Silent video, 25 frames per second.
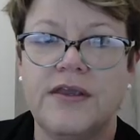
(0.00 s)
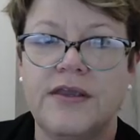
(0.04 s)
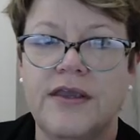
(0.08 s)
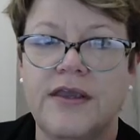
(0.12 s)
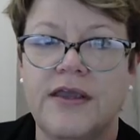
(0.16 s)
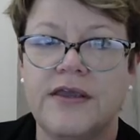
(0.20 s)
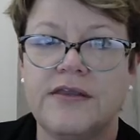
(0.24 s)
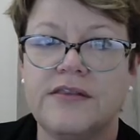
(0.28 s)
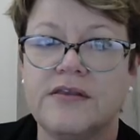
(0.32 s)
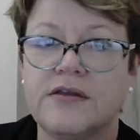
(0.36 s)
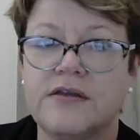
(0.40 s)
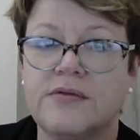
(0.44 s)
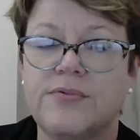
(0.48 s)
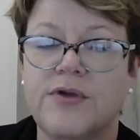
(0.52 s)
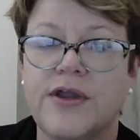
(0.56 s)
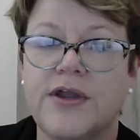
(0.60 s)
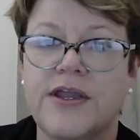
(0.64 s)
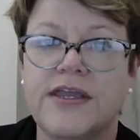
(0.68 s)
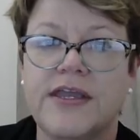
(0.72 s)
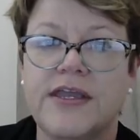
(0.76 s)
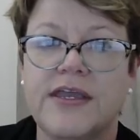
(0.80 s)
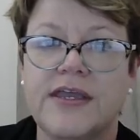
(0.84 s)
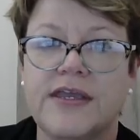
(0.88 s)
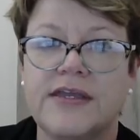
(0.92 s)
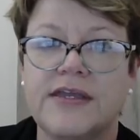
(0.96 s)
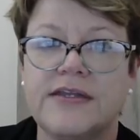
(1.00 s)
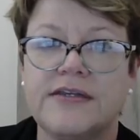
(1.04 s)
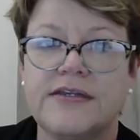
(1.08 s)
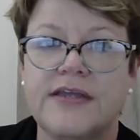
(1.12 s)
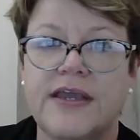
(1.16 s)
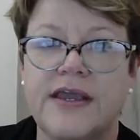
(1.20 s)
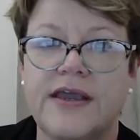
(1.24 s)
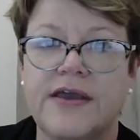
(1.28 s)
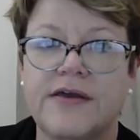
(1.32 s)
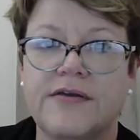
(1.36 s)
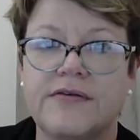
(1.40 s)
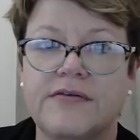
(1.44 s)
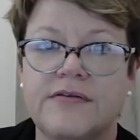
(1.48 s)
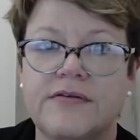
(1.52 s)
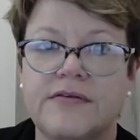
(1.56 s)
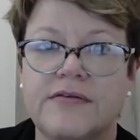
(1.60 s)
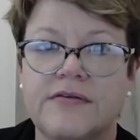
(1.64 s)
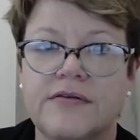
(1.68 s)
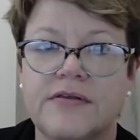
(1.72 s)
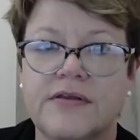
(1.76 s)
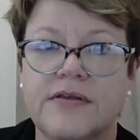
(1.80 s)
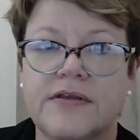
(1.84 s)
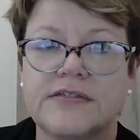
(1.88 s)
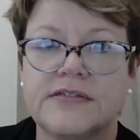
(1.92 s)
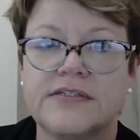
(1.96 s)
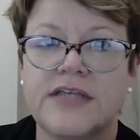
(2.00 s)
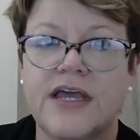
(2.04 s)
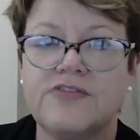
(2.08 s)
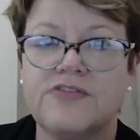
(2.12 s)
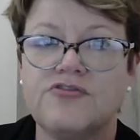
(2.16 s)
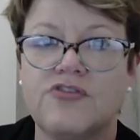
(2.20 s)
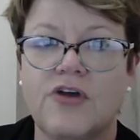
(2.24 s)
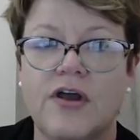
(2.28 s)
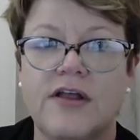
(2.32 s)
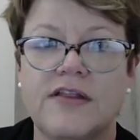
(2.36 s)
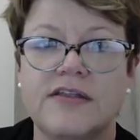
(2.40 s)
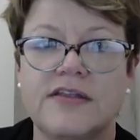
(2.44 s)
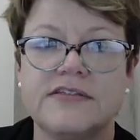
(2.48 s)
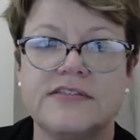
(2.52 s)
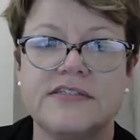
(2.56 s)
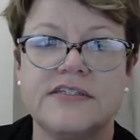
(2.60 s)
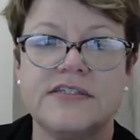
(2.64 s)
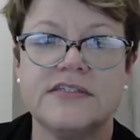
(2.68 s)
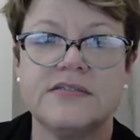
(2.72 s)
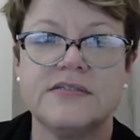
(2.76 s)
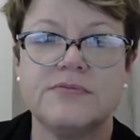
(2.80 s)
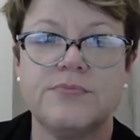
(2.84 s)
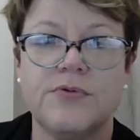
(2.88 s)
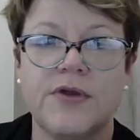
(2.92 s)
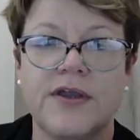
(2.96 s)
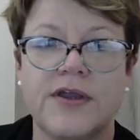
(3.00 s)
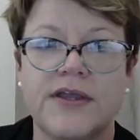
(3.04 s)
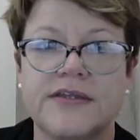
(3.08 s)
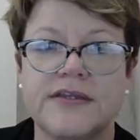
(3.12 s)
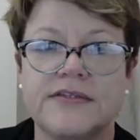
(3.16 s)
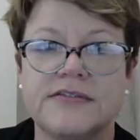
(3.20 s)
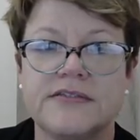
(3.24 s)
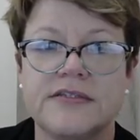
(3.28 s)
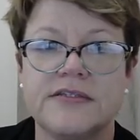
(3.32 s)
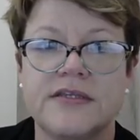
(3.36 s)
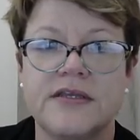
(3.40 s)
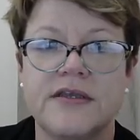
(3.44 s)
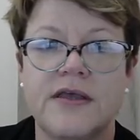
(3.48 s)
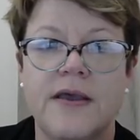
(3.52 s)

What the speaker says: and they're breaking it down because hydrolysis breaks